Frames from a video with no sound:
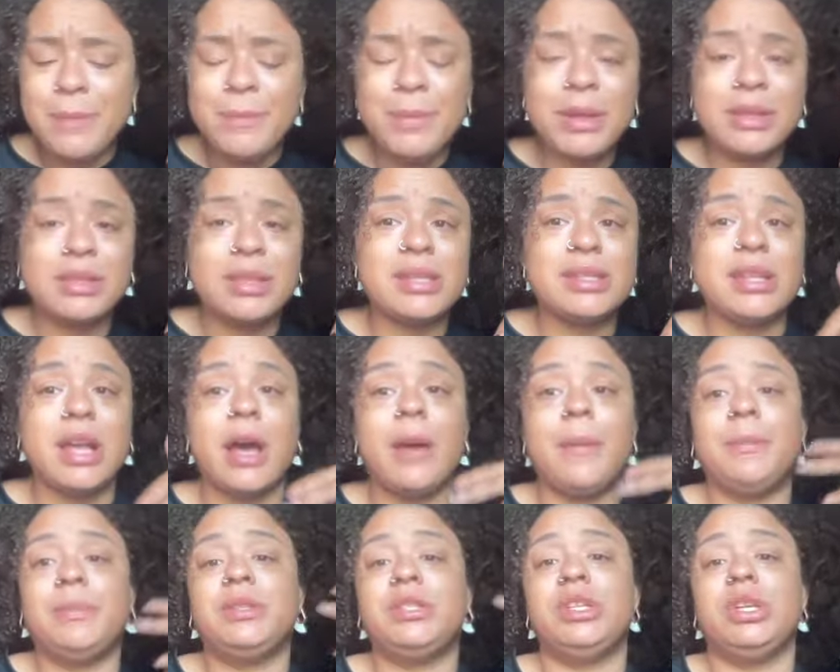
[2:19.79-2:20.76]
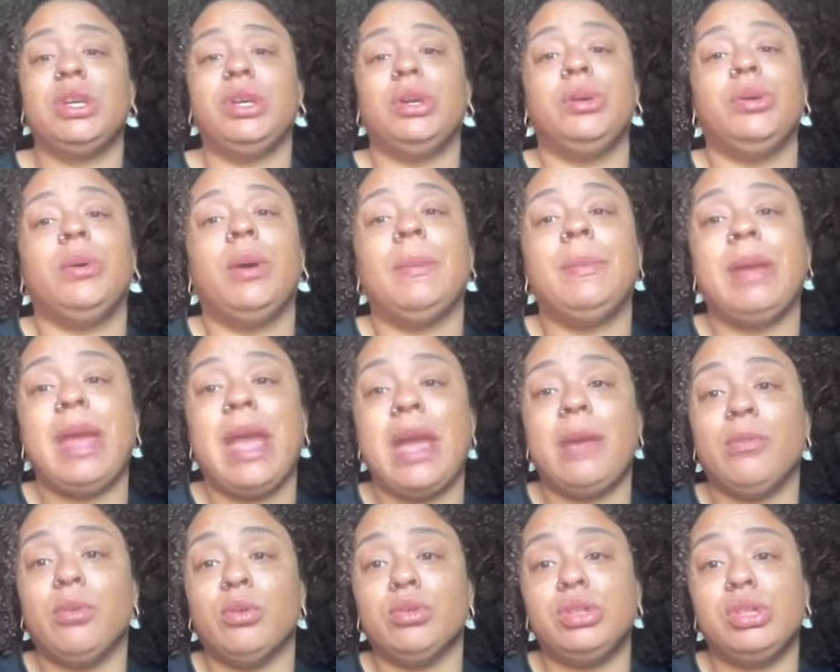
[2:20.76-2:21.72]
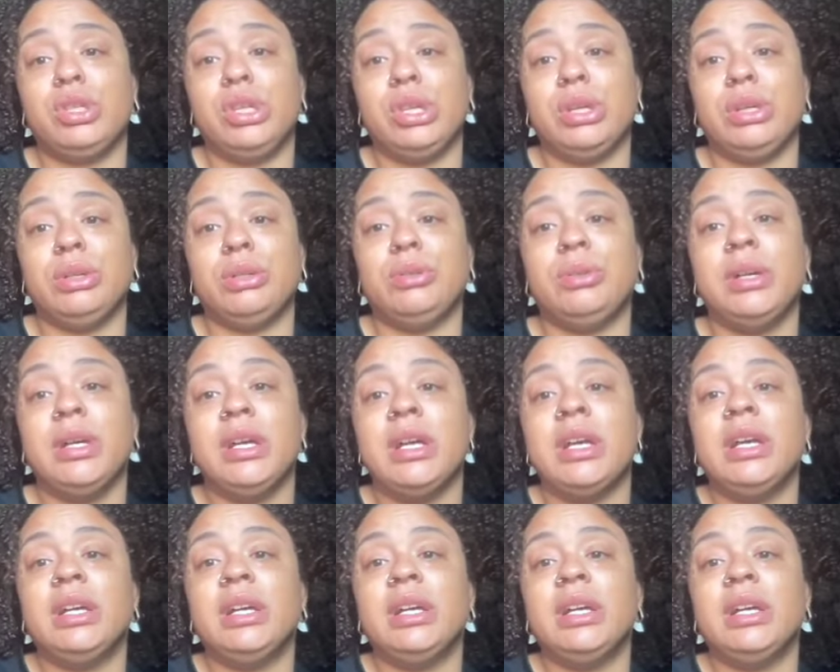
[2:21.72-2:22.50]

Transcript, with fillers: I picked this up to be able to